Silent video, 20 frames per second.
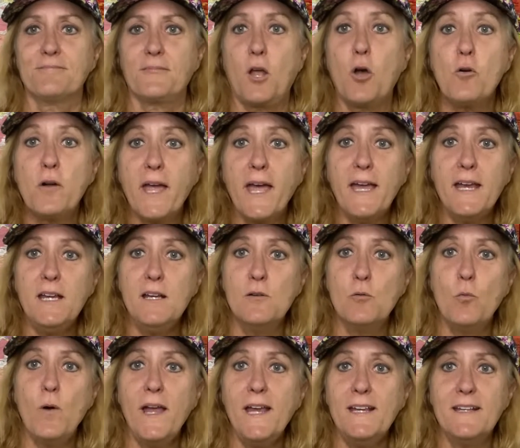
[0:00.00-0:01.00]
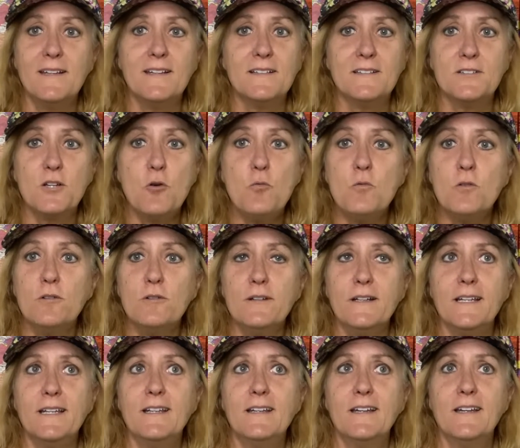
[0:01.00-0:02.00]
Okay, wait, don't
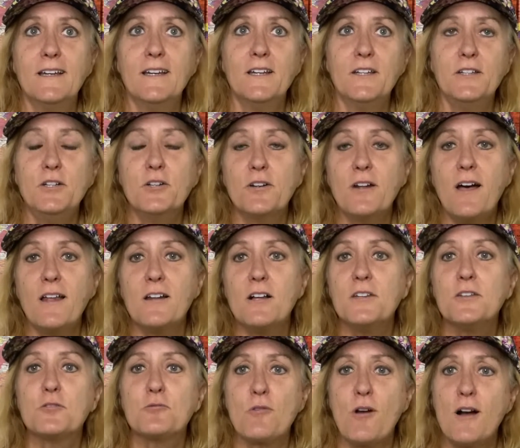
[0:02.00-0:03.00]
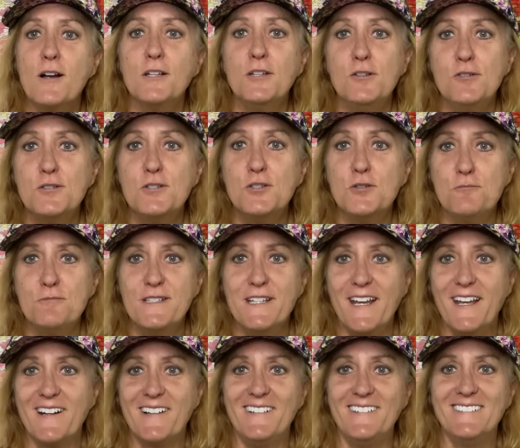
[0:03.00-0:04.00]
worry. You're not on the wrong YouTube
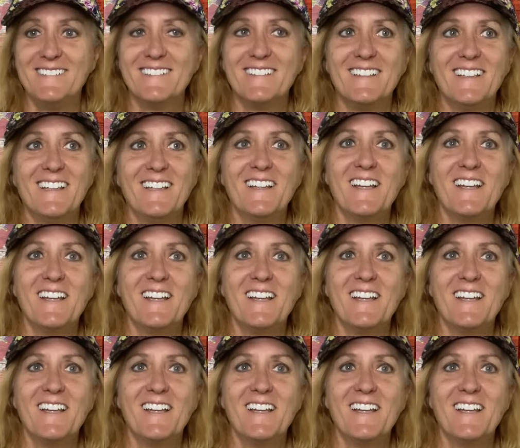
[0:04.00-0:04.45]
channel.